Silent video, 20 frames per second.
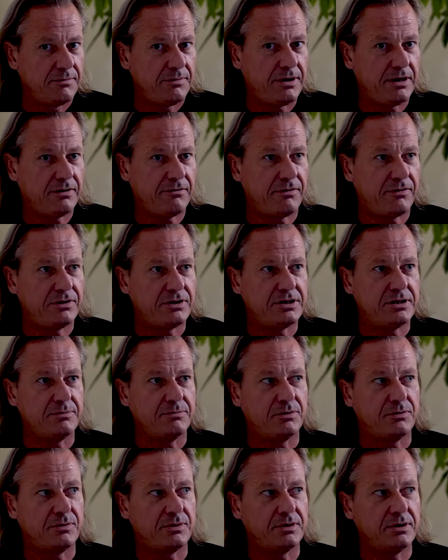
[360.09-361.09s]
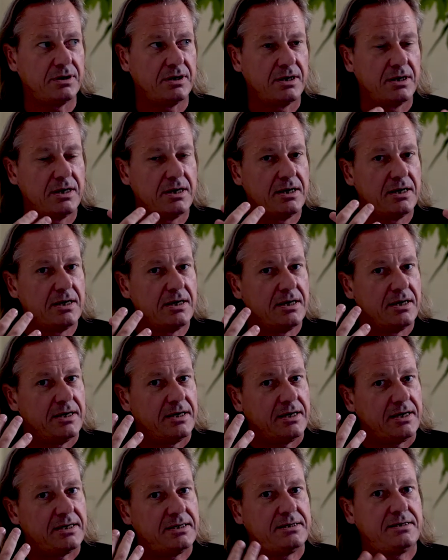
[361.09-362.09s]
being a very simple one,
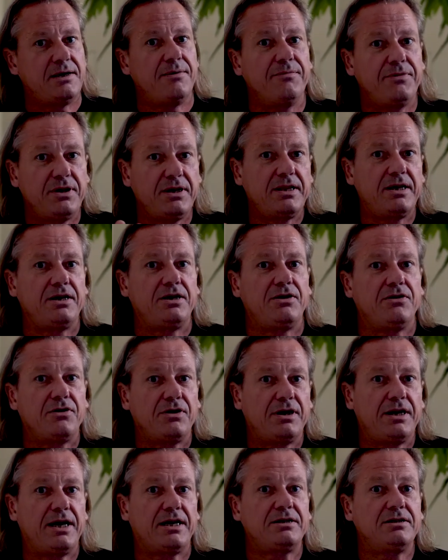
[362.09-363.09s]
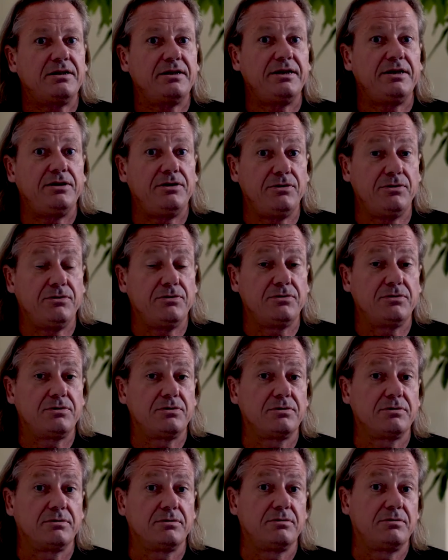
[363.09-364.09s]
is something that you can actually use
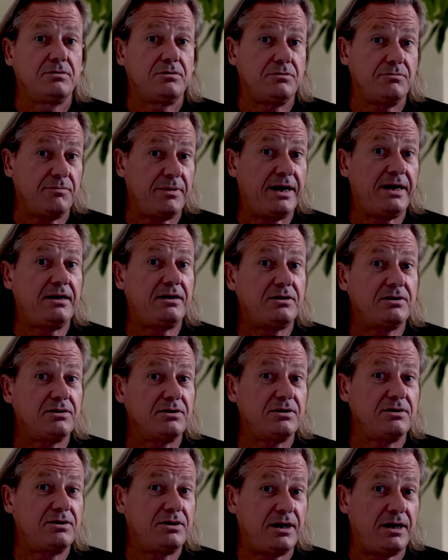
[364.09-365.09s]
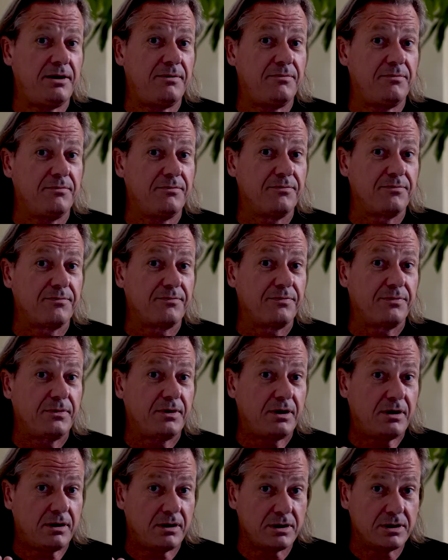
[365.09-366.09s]
to manage the same
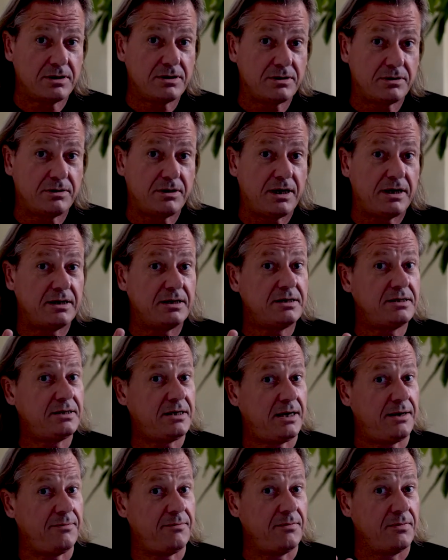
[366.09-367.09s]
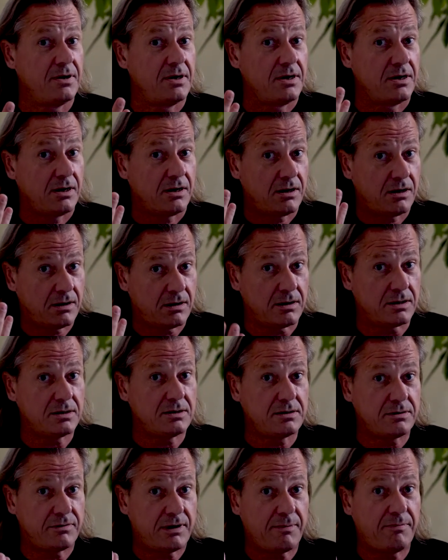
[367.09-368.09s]
cluster and the same
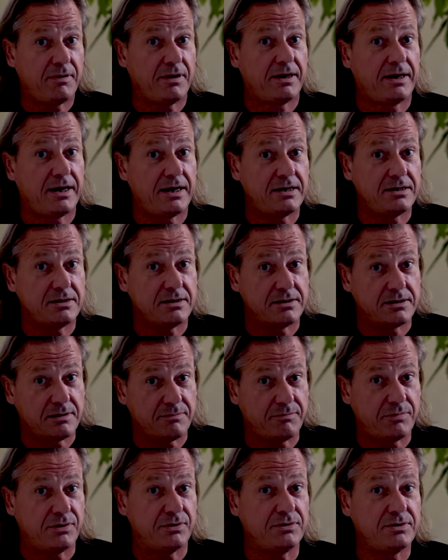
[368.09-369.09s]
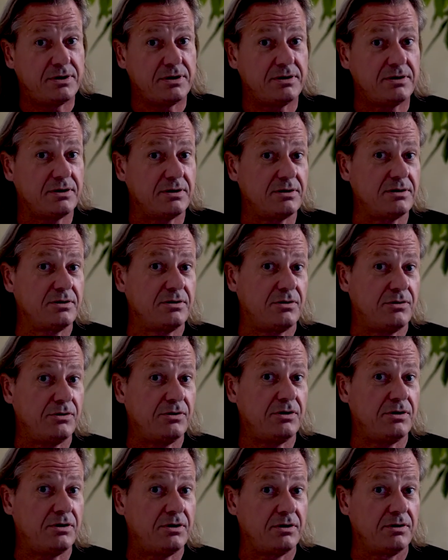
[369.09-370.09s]
cluster applications and processes on
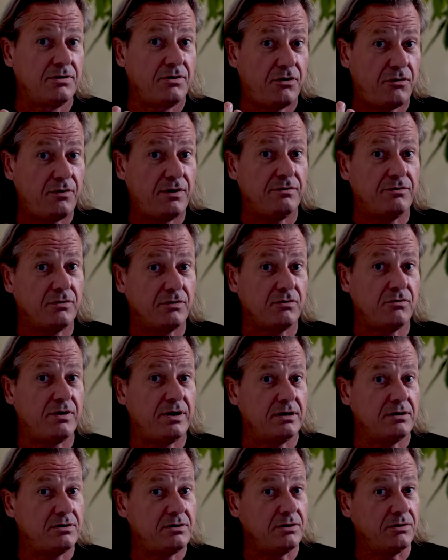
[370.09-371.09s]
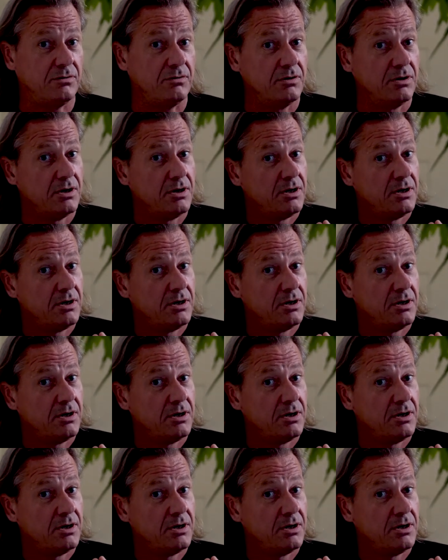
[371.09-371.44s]
the ThreeFold Grid. So